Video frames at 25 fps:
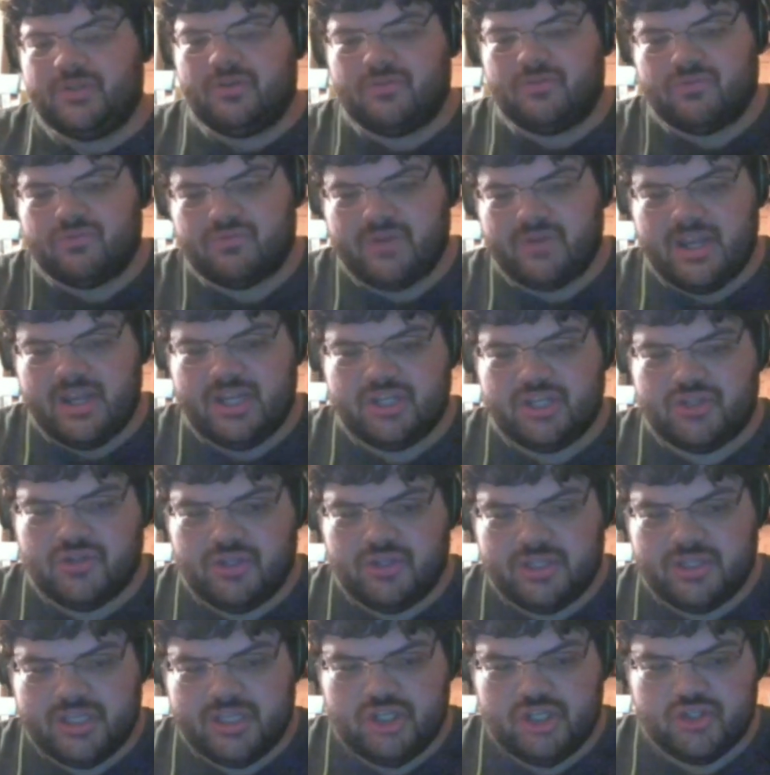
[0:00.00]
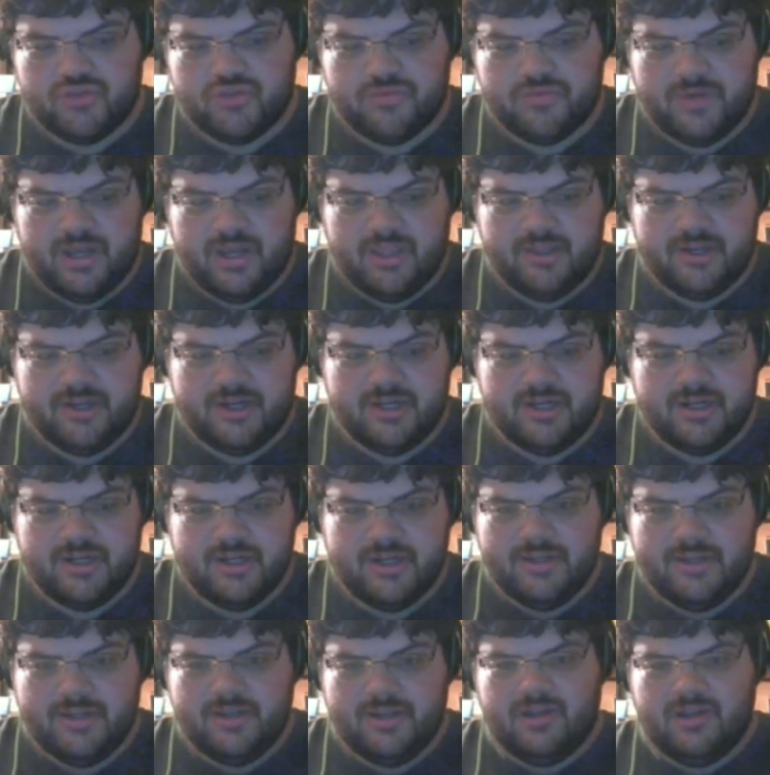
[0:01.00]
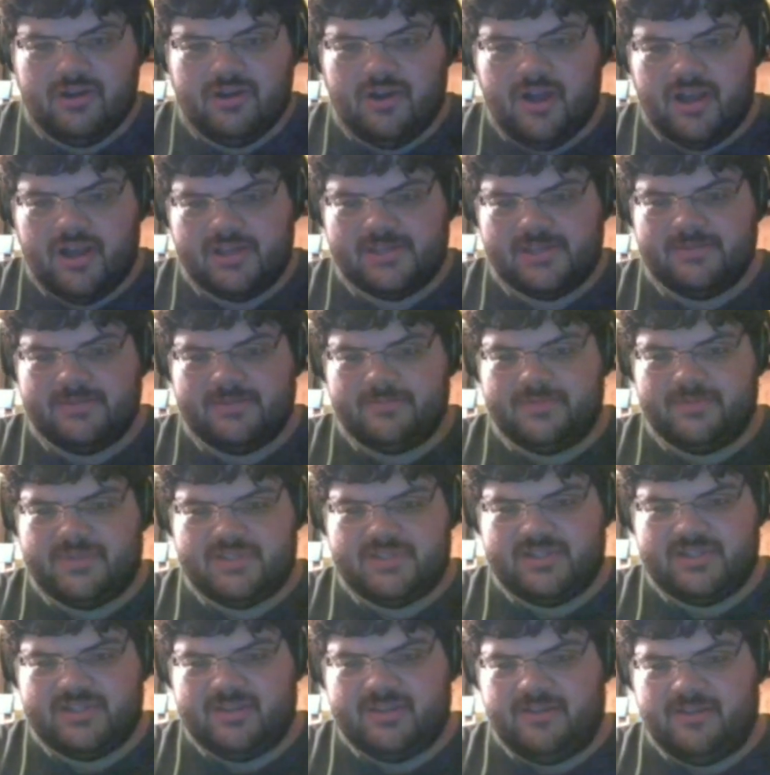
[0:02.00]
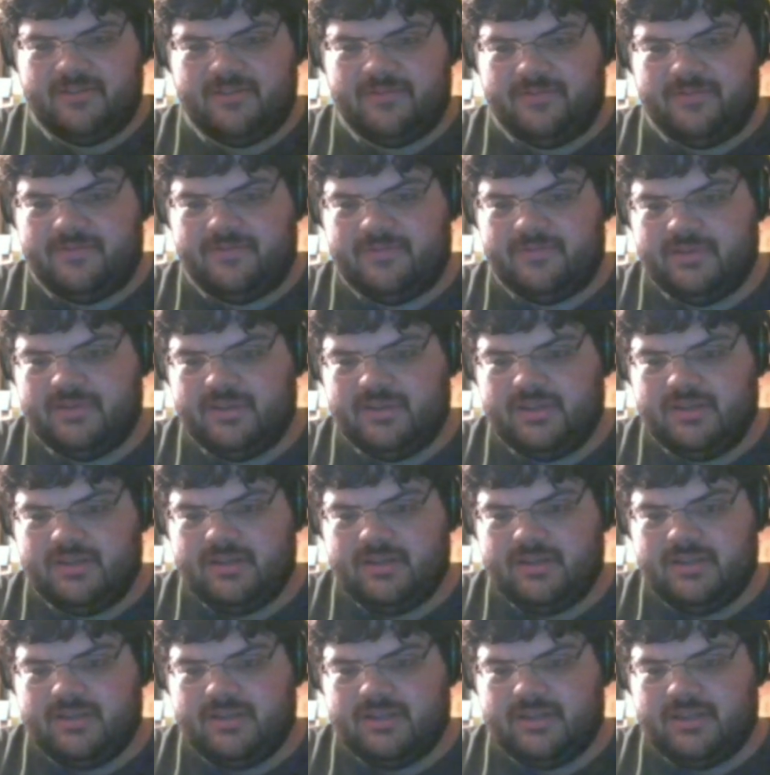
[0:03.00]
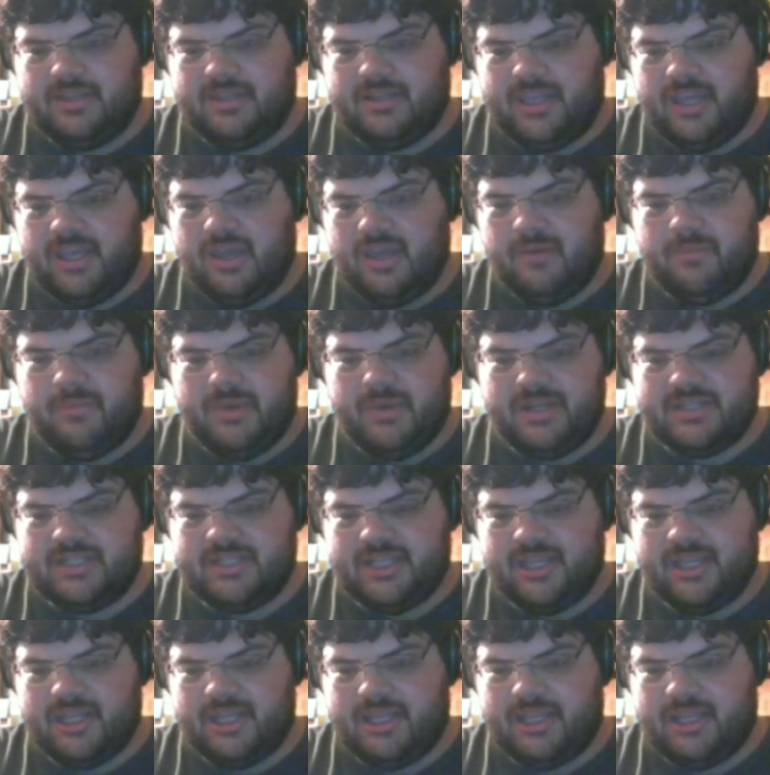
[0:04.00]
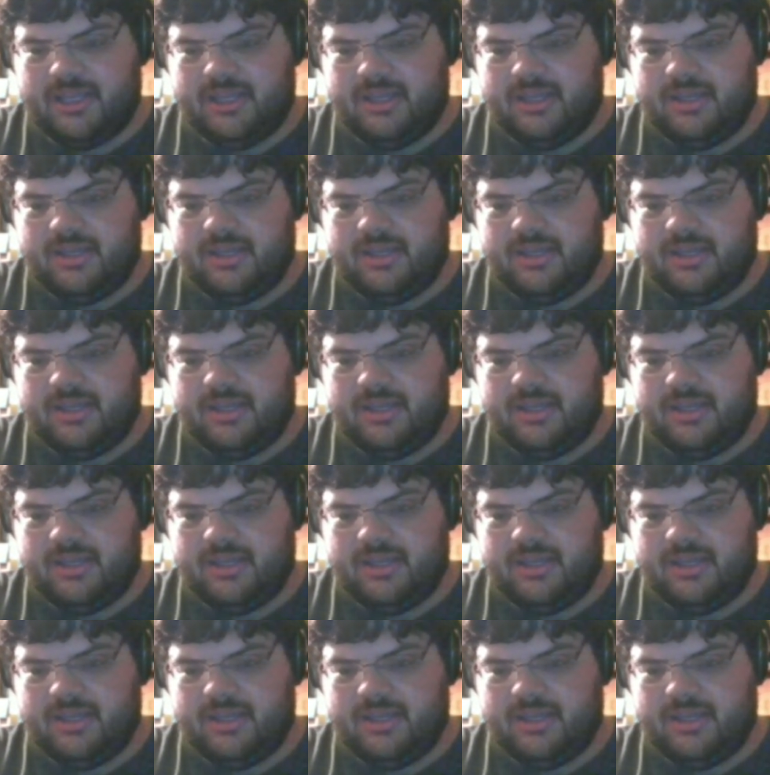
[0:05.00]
great looking trailer, awesome stuff. Can't wait to get it.